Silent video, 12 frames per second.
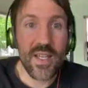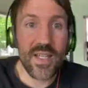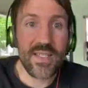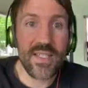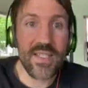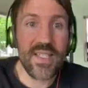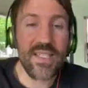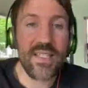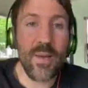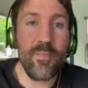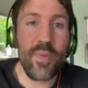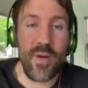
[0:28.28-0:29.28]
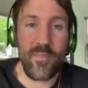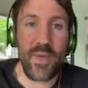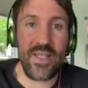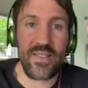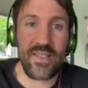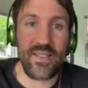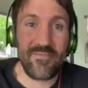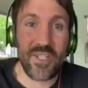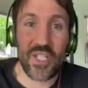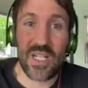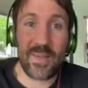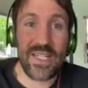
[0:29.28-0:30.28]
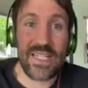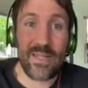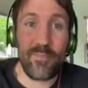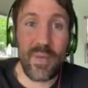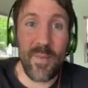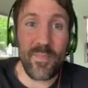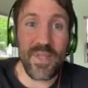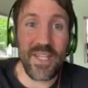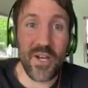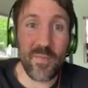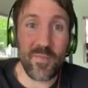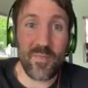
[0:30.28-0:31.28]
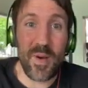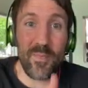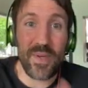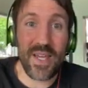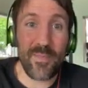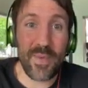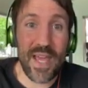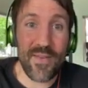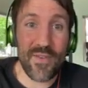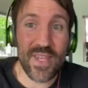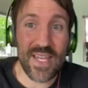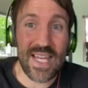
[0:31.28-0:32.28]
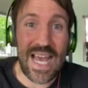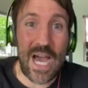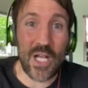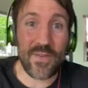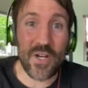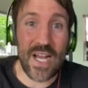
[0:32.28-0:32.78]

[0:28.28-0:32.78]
This is the sump pump basin. There's going to be a little pump in there pumping up everything out of our